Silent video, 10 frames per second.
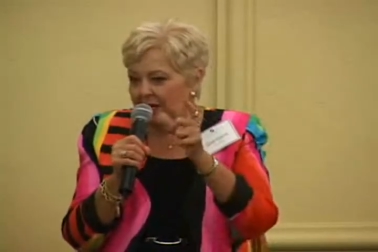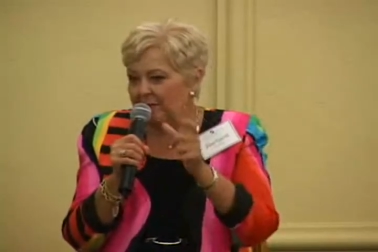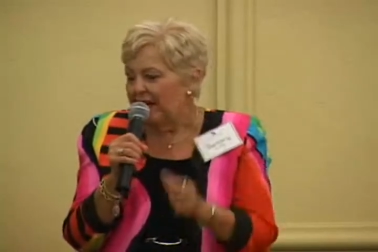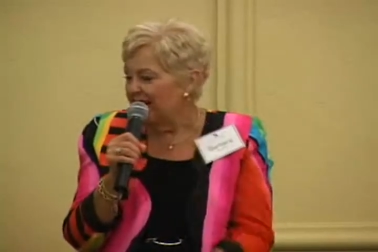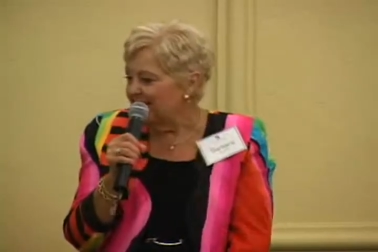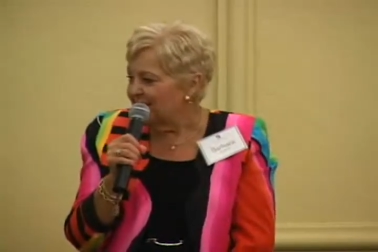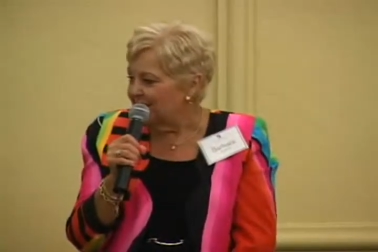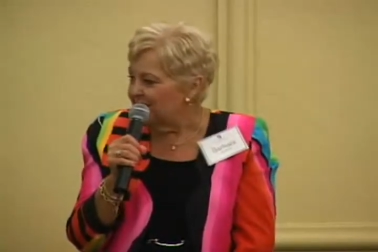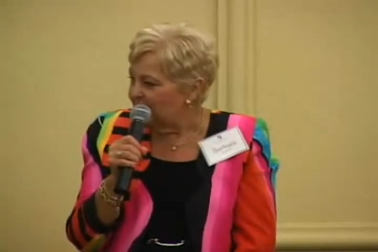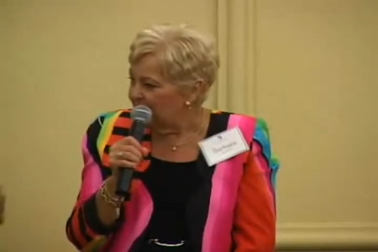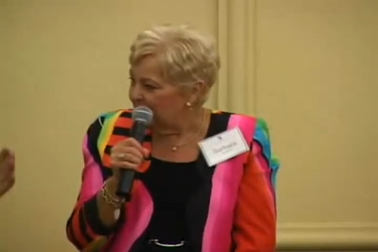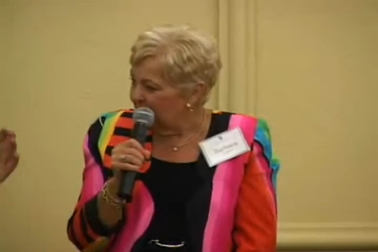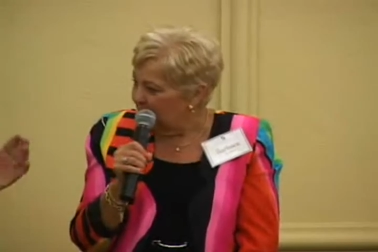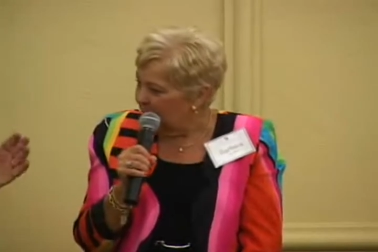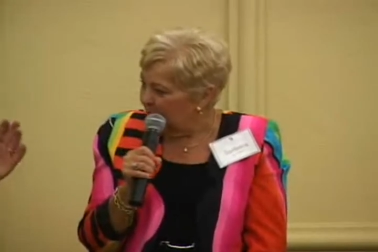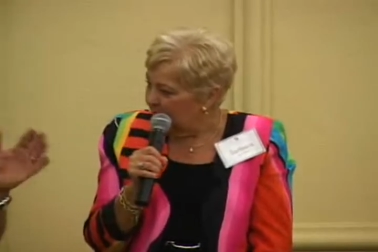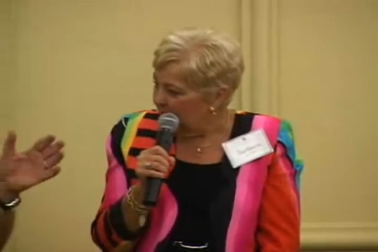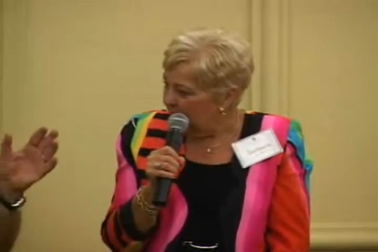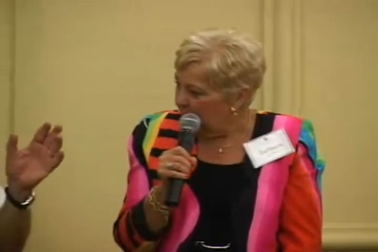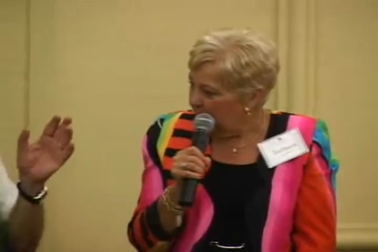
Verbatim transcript: to balance the two. A lot of that begins with, you